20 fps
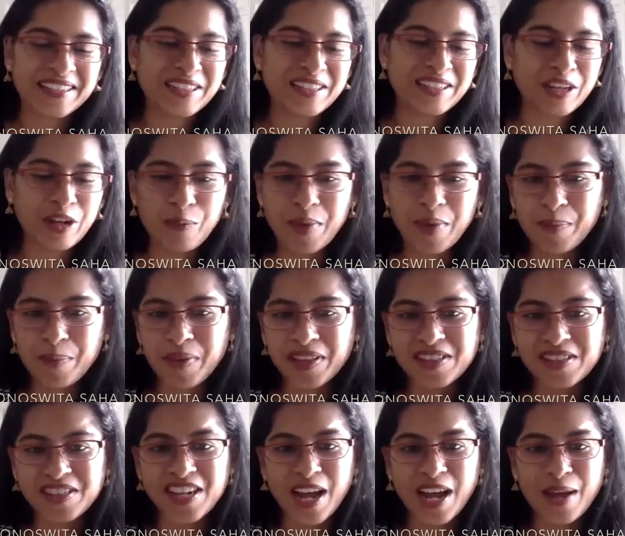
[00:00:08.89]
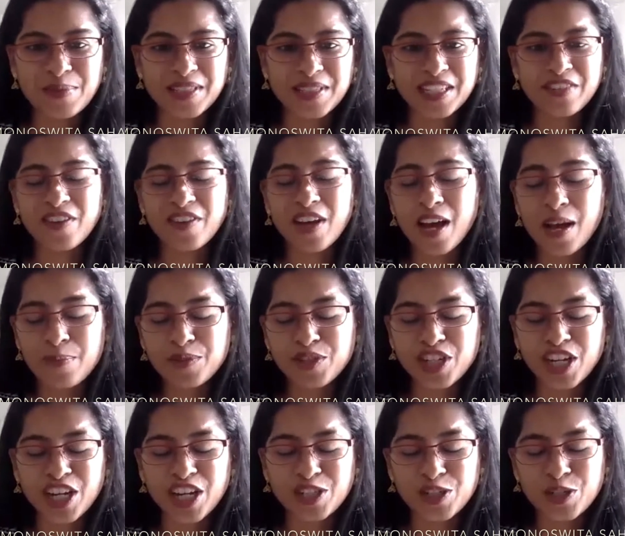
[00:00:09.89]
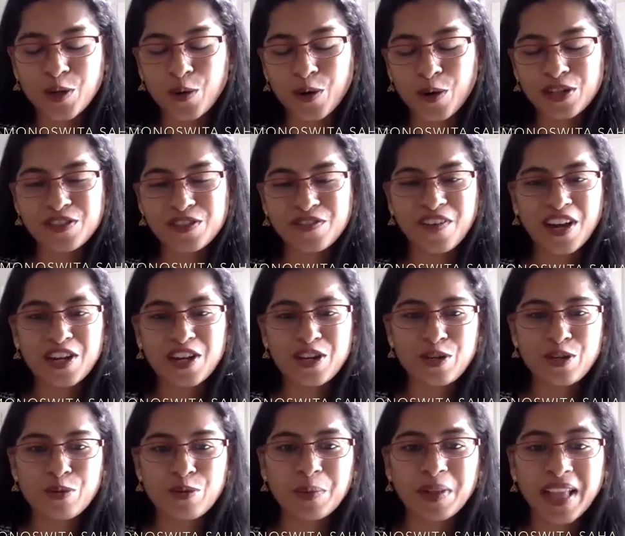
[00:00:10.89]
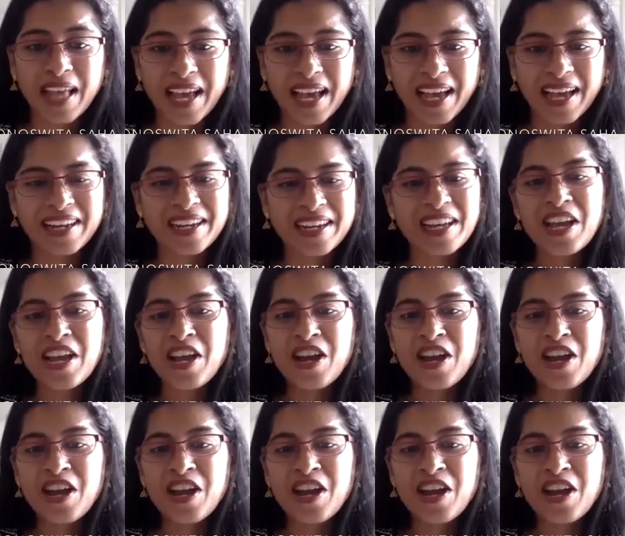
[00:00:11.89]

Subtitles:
you know, maybe it's time to give up, change course, find a new plan.